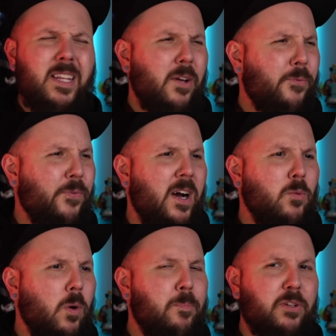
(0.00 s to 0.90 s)
What the f?
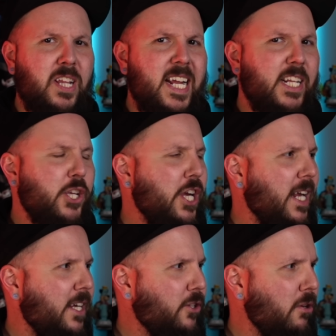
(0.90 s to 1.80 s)
What planet do you
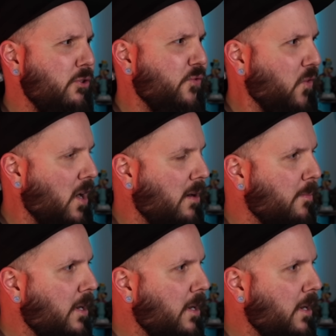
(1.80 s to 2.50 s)
gotta get those from?